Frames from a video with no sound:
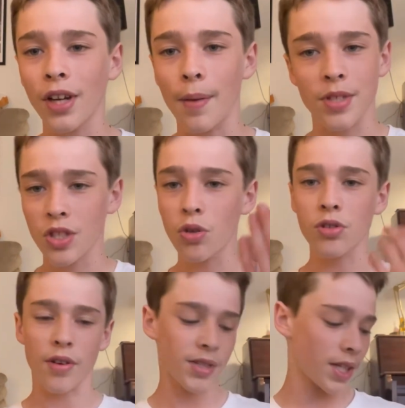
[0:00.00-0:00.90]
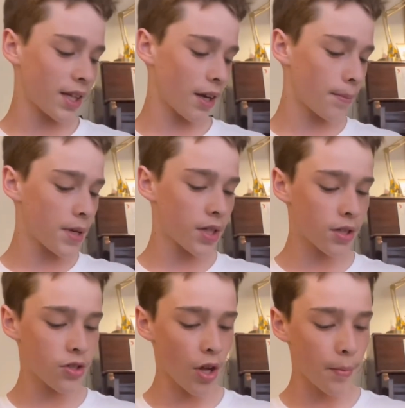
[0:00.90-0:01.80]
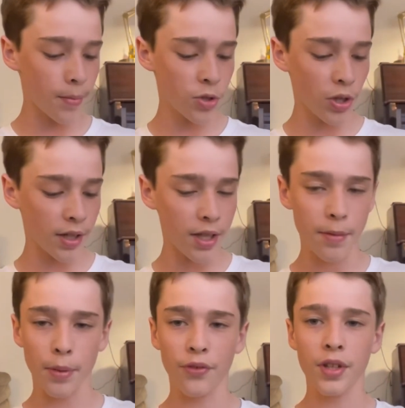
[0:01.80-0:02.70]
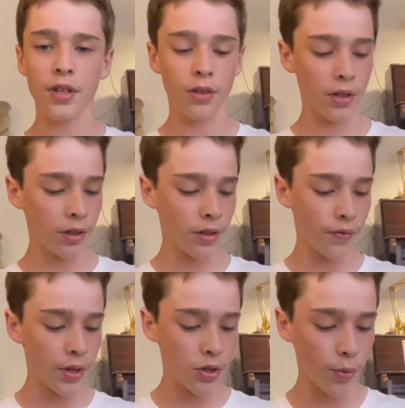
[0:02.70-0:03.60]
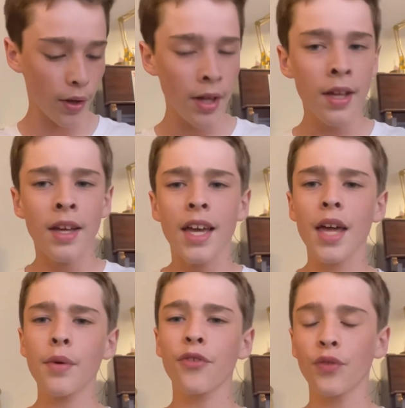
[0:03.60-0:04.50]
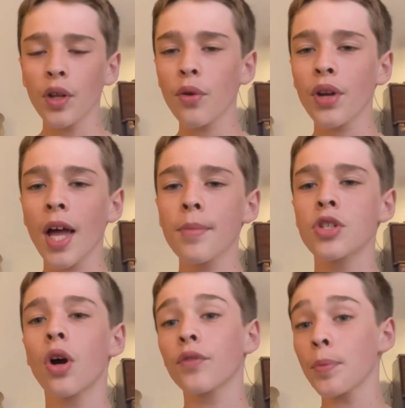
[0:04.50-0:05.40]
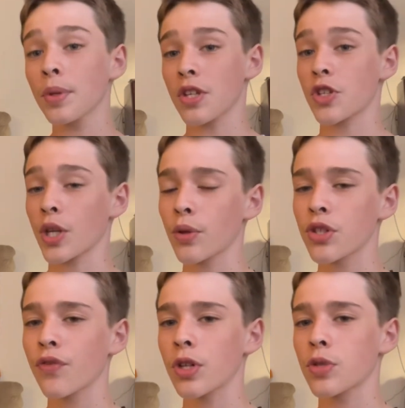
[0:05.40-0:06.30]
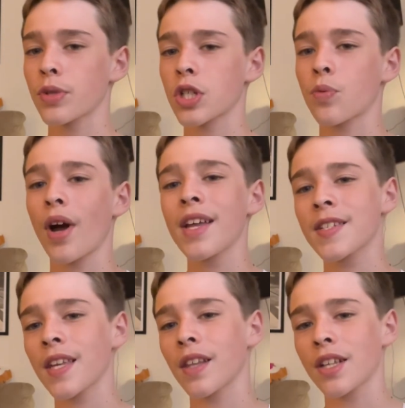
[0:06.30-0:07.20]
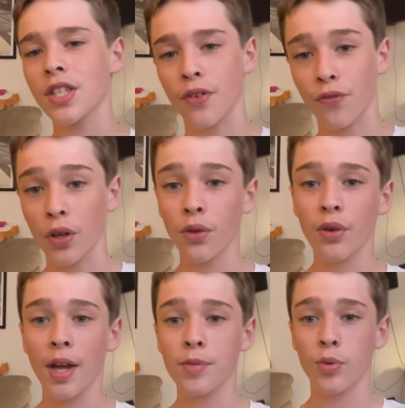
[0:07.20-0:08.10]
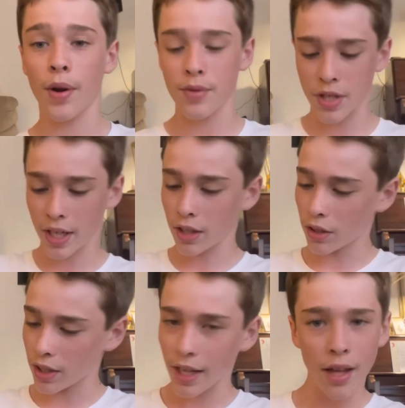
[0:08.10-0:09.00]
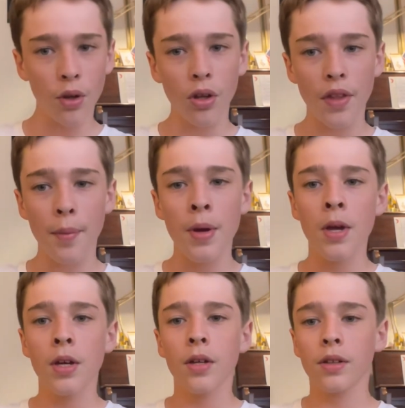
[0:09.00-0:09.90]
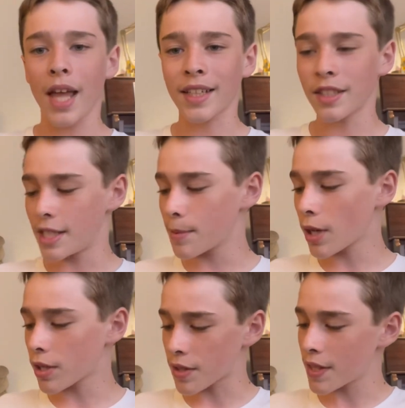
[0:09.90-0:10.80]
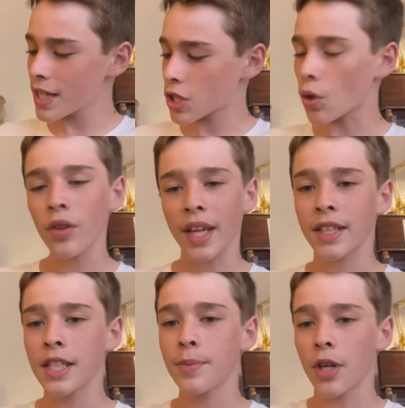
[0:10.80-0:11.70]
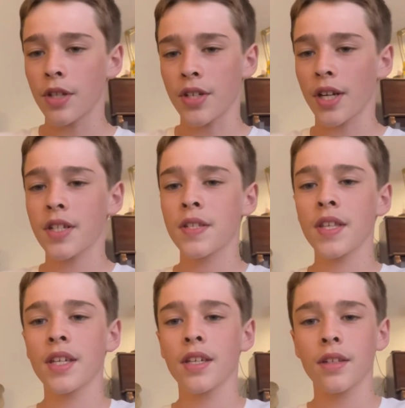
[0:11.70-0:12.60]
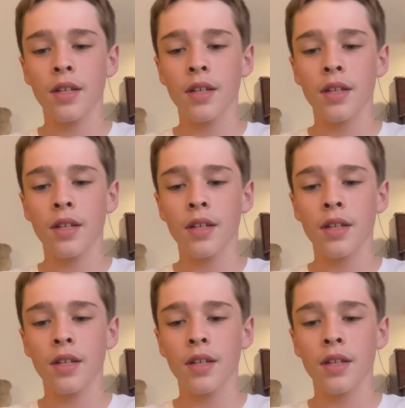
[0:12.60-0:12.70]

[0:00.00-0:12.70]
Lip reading: albums. I told you I was going to get them mixed up. I'm sure I did it earlier in the video as well. And with front-loaded albums, you often put the singles first, which is why I said lots of the front-loaded albums when I was like looking at all of them lacked deep cuts. These don't lack deep cuts. I just think